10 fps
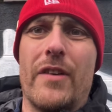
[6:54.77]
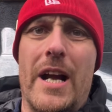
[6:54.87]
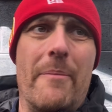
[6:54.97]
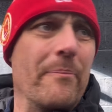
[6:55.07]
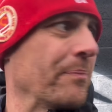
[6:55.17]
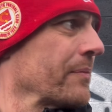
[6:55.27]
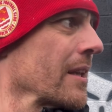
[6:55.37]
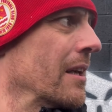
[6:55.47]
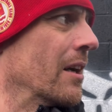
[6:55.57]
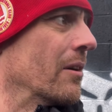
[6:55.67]
Um,
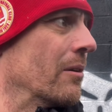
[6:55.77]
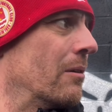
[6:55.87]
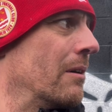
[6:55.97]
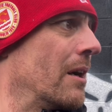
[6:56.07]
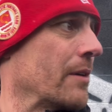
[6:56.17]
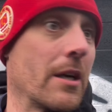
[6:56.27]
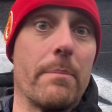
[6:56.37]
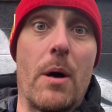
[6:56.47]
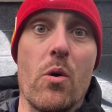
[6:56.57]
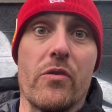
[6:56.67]
you know, I'm not a
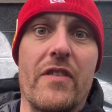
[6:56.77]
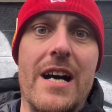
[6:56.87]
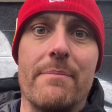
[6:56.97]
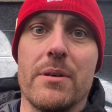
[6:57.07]
Bohs fan,